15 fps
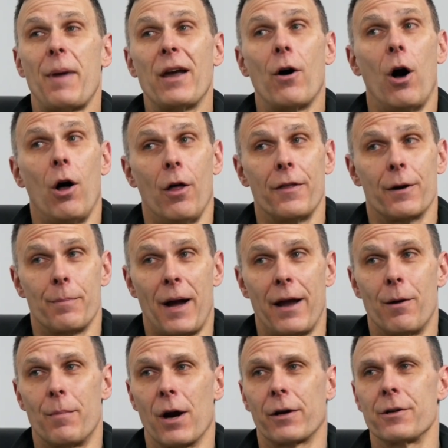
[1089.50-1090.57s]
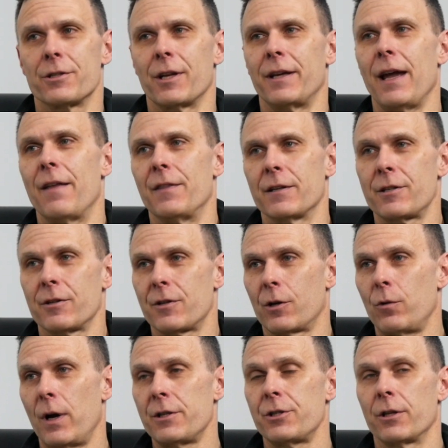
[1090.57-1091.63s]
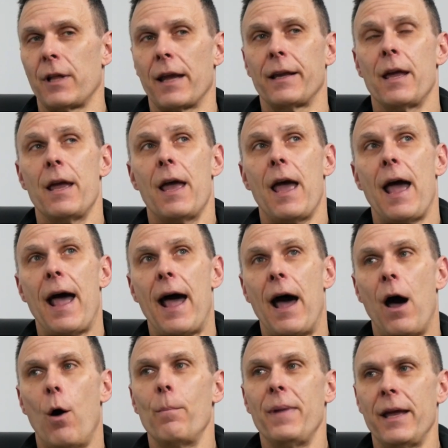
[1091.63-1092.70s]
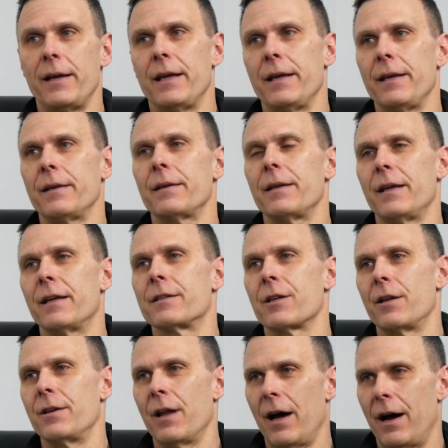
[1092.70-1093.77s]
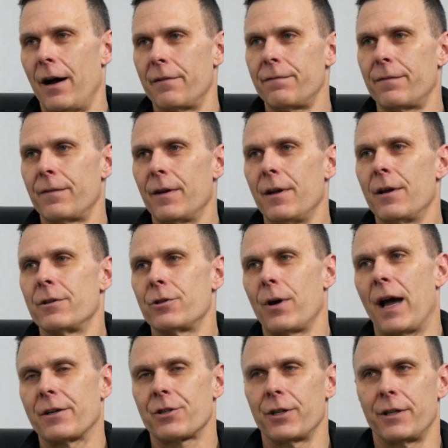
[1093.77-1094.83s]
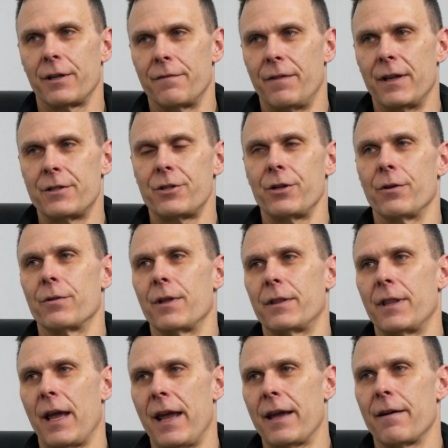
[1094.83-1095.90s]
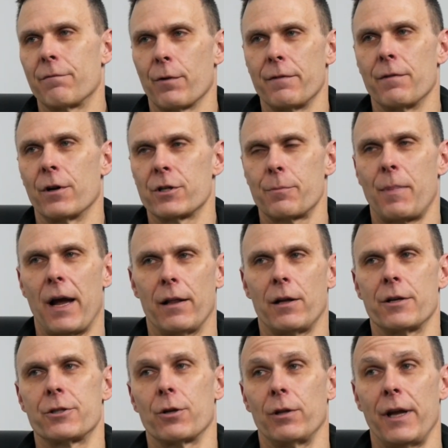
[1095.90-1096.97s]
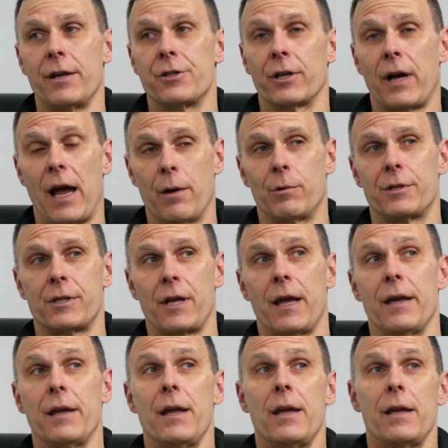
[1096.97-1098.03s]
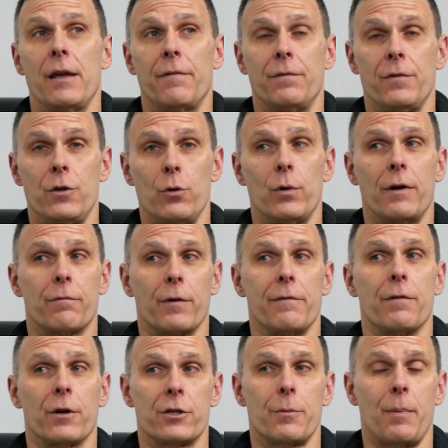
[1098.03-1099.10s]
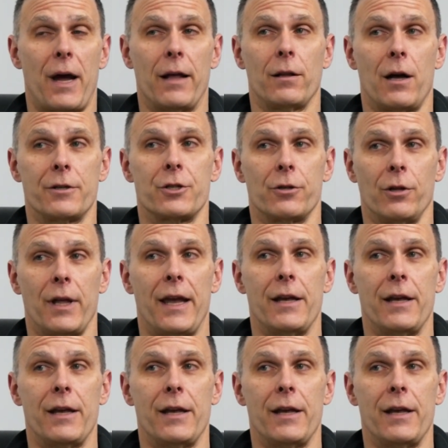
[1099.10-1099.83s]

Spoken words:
by all their biomarkers? Again, this is the question, like how many is enough to actually convince you that they have reversed biological aging? I would say if you have reversed biological